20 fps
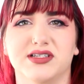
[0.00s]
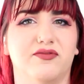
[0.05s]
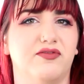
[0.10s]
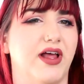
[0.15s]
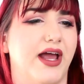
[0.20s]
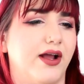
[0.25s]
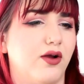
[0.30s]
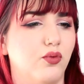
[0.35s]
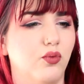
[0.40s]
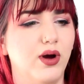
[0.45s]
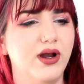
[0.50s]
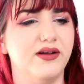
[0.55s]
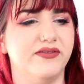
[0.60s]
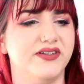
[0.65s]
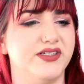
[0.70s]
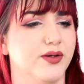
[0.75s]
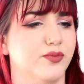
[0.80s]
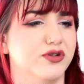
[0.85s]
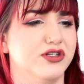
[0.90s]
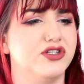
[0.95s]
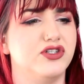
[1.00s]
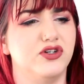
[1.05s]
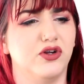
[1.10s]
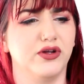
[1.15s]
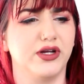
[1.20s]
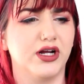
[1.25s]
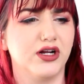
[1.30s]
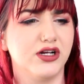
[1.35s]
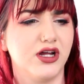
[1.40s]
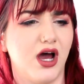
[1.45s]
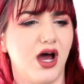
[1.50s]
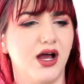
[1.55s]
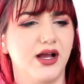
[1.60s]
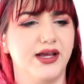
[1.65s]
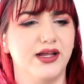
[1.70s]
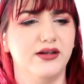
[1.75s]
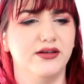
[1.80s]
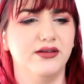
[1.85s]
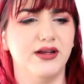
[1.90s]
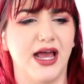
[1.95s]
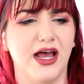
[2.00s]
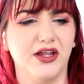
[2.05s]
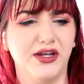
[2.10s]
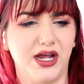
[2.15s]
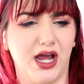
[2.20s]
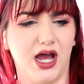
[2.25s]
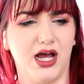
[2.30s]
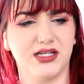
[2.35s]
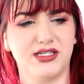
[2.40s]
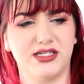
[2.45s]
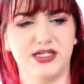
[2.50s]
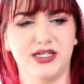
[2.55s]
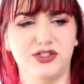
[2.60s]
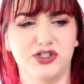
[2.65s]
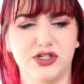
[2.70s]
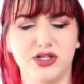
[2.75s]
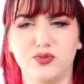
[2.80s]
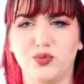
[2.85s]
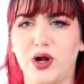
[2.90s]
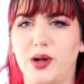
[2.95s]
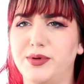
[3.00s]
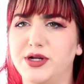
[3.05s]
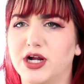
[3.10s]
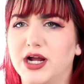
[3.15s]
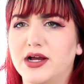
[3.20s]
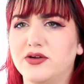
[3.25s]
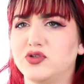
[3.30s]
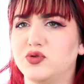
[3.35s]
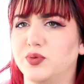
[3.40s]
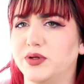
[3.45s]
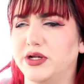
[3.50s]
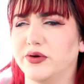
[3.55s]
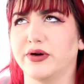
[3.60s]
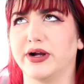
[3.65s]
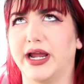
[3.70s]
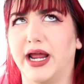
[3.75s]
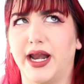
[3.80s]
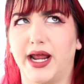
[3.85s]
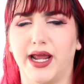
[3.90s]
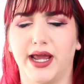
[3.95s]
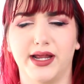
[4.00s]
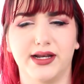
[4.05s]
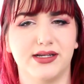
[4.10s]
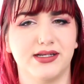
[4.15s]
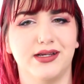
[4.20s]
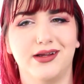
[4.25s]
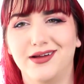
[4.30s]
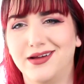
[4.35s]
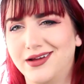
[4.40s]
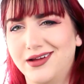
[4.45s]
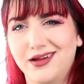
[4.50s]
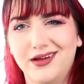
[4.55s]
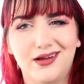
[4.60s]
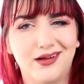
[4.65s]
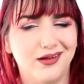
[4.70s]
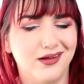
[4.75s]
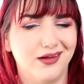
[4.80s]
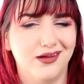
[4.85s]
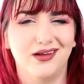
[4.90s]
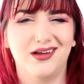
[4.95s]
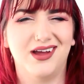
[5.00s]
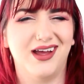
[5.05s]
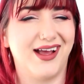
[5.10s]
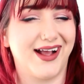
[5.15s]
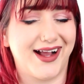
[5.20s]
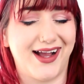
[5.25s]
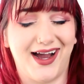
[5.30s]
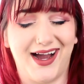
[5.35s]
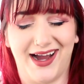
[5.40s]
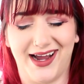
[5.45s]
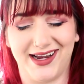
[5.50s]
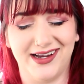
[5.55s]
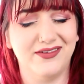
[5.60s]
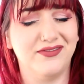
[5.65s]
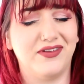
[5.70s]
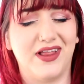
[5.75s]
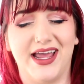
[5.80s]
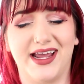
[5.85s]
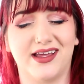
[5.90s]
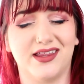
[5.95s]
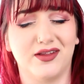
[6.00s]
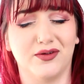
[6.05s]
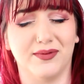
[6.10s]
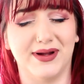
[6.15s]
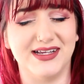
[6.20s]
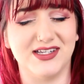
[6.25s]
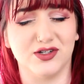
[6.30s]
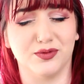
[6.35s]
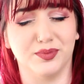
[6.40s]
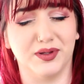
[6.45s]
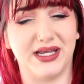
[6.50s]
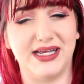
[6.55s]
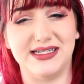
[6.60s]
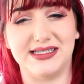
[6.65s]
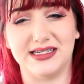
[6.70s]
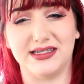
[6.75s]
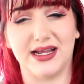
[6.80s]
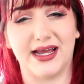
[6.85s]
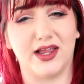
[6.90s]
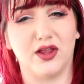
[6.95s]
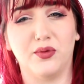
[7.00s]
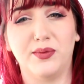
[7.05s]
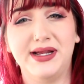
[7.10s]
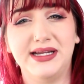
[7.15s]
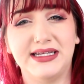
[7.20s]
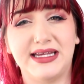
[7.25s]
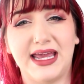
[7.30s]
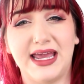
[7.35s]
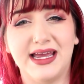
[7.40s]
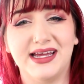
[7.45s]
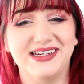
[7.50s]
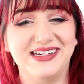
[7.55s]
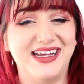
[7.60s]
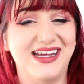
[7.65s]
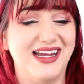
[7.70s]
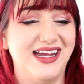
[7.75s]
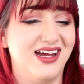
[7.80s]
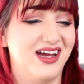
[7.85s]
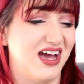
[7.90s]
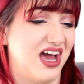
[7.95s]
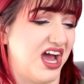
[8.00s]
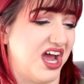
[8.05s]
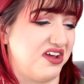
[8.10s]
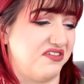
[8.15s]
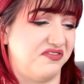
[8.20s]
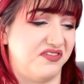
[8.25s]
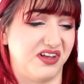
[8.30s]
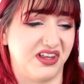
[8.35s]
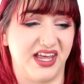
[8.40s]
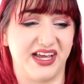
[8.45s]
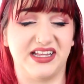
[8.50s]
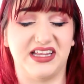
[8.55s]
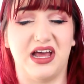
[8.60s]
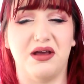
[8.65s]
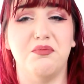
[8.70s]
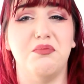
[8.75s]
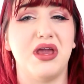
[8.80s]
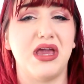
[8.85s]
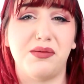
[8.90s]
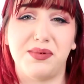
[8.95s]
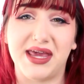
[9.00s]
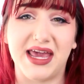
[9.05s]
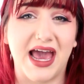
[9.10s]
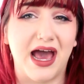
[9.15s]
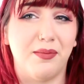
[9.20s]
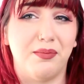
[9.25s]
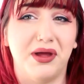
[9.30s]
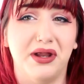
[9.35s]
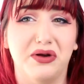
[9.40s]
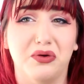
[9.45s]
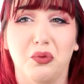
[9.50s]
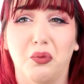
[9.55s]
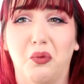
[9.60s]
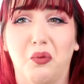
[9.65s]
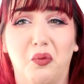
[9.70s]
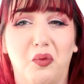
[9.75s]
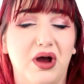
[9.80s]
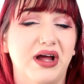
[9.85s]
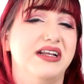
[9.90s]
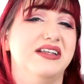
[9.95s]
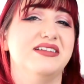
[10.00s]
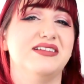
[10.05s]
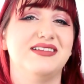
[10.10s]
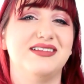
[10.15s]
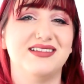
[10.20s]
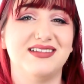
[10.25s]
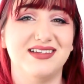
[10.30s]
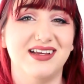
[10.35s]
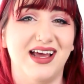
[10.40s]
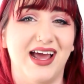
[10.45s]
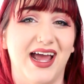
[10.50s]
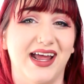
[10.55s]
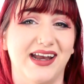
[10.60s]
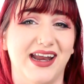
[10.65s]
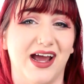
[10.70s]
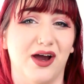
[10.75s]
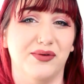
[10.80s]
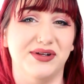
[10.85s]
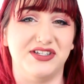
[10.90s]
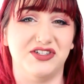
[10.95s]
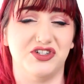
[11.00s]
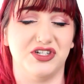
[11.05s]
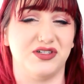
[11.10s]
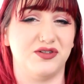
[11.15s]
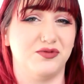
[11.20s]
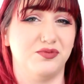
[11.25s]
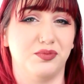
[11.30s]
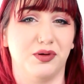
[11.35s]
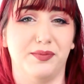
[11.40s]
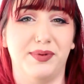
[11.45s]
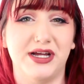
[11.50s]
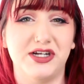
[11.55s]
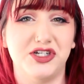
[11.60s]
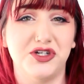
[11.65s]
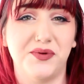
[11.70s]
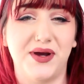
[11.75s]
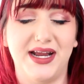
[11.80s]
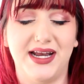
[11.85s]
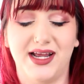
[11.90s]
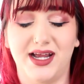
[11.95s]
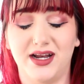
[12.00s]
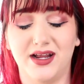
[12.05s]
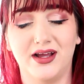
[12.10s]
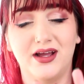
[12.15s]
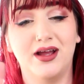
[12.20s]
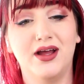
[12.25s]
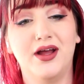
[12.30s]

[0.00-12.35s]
of like, what if someone stole your dog and held it hostage and then robbed your house while you were getting it? Kind of like the razor blades in Halloween candy. I feel like that maybe happened once and now it's just perpetuated,